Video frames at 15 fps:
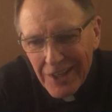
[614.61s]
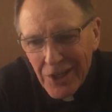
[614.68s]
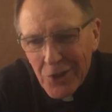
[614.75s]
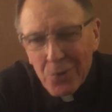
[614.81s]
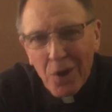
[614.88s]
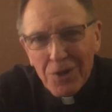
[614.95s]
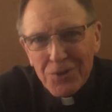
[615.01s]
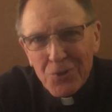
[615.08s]

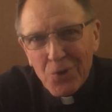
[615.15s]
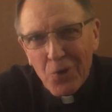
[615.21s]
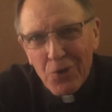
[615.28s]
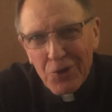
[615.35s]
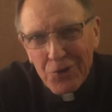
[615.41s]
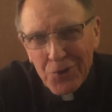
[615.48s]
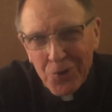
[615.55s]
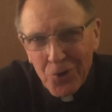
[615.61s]
You also know the
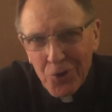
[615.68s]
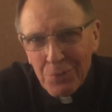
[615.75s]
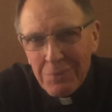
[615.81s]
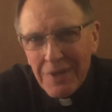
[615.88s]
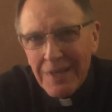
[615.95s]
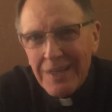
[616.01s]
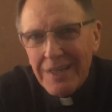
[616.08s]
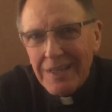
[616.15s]
term
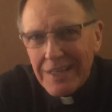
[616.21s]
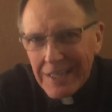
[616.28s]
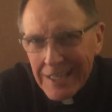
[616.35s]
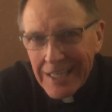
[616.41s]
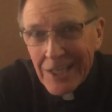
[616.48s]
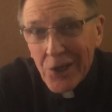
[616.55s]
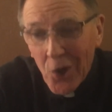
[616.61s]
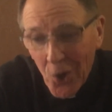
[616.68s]

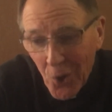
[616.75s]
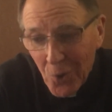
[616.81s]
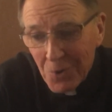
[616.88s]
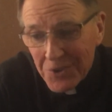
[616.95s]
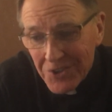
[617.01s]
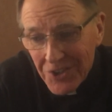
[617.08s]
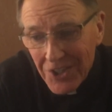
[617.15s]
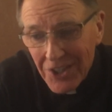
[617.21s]

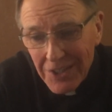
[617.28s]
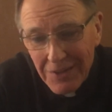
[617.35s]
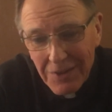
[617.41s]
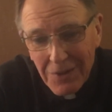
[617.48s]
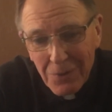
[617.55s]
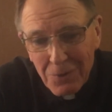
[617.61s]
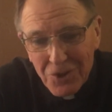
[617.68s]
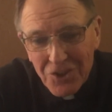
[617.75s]
EOC,
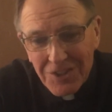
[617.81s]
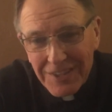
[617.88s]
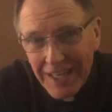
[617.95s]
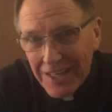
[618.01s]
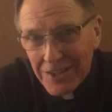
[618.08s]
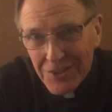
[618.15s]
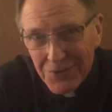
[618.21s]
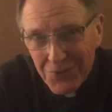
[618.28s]
which
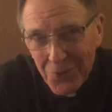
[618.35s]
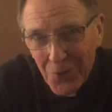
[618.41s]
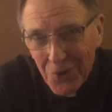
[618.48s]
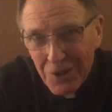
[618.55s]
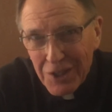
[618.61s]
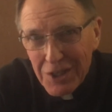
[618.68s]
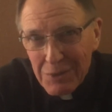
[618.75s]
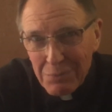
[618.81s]
stands
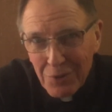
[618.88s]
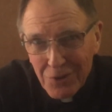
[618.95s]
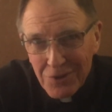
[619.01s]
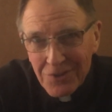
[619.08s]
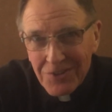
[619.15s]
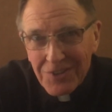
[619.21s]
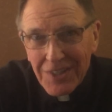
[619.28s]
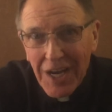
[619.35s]
for
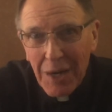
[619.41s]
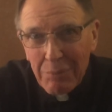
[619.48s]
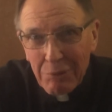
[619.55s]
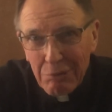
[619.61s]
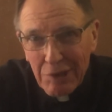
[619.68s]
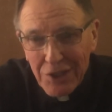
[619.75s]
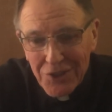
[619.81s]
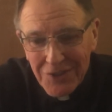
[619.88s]
Emergency
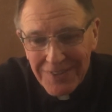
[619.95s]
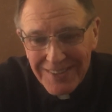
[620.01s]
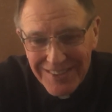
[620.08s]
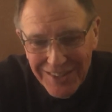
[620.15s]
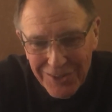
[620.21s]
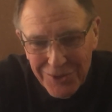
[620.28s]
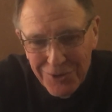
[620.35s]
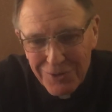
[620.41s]
Operations
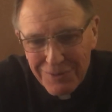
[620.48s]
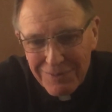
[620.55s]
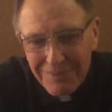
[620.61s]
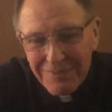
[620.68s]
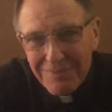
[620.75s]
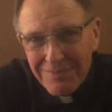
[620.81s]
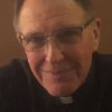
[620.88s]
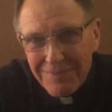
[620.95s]
Center.
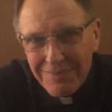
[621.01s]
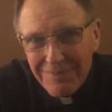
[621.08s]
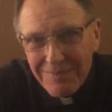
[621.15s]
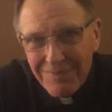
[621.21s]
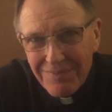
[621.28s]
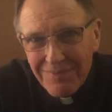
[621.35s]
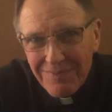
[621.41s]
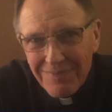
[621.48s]

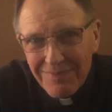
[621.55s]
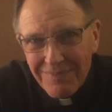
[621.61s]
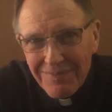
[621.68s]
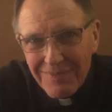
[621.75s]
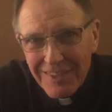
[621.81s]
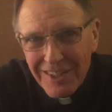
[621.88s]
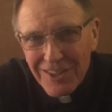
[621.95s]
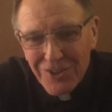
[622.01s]

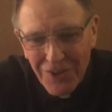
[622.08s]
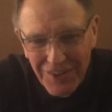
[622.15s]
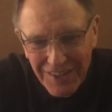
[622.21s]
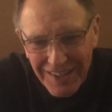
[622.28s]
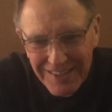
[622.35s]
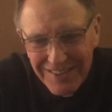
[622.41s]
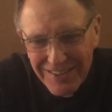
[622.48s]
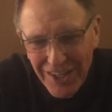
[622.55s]
So the
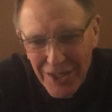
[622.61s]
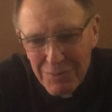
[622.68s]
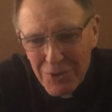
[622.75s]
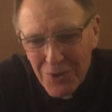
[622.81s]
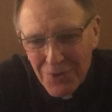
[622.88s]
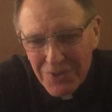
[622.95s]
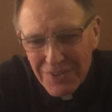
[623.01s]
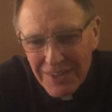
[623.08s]
next time
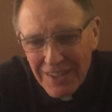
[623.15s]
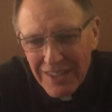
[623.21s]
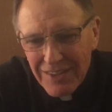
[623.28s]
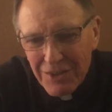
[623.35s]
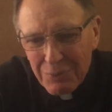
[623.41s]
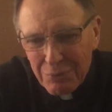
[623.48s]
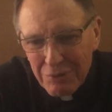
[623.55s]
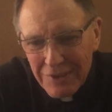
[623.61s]
you see
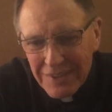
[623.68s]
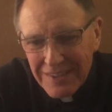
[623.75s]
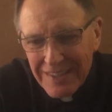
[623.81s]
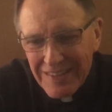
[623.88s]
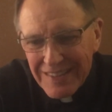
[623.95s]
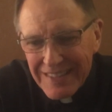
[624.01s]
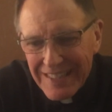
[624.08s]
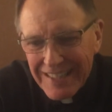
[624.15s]
the priest
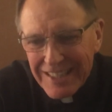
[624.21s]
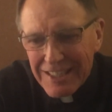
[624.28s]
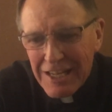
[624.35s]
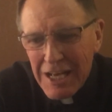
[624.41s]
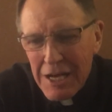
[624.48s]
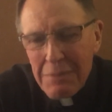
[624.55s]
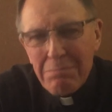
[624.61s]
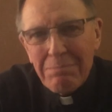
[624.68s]
and
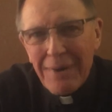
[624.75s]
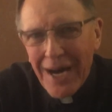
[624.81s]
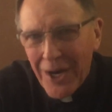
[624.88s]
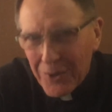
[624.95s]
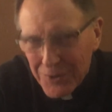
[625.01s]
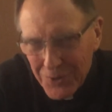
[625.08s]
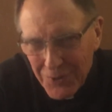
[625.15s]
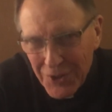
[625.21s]
deacon
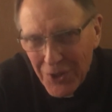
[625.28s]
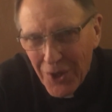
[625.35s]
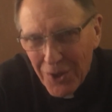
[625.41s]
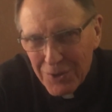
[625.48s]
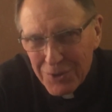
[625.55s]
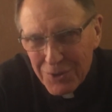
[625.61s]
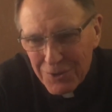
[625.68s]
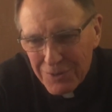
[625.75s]
bow to the
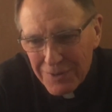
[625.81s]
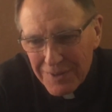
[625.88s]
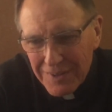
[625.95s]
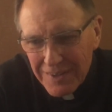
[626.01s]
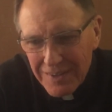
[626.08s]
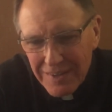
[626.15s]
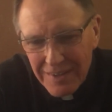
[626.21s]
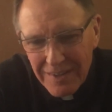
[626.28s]
altar,
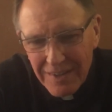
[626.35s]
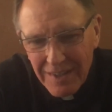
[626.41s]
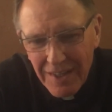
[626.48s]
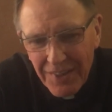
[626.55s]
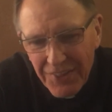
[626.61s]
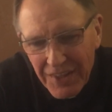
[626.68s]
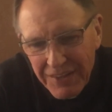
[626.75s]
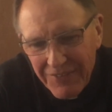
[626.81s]

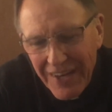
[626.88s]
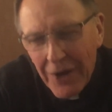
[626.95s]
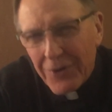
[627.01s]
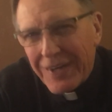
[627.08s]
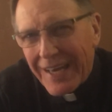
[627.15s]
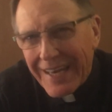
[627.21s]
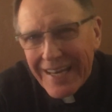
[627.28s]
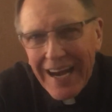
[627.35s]
think of how
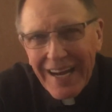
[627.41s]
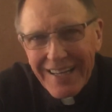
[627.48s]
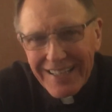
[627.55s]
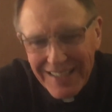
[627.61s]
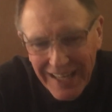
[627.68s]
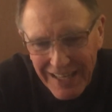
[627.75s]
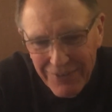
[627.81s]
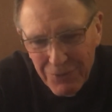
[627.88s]

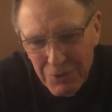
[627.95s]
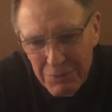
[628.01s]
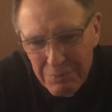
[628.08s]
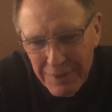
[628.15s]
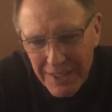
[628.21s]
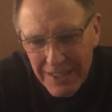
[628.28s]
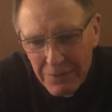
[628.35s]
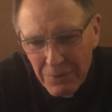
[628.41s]
chaotic life would
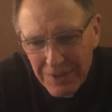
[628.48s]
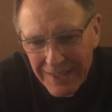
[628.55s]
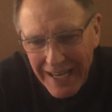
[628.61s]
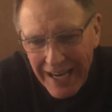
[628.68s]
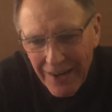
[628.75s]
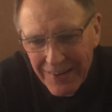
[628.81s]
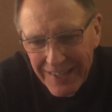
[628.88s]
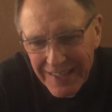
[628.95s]
be
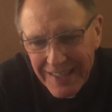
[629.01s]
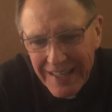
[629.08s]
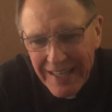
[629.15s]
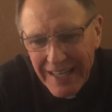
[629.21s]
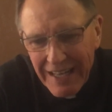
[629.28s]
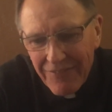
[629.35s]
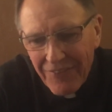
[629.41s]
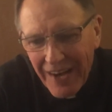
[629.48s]
without an
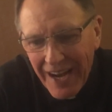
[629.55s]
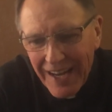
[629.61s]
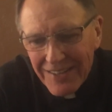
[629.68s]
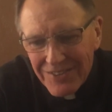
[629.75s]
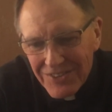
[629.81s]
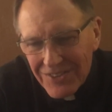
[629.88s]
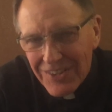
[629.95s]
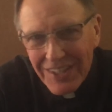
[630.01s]

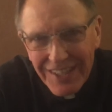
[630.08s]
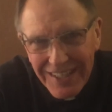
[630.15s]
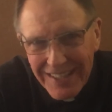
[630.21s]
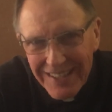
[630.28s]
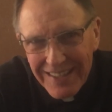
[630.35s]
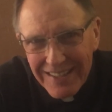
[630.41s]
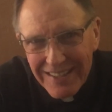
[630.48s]
FIC.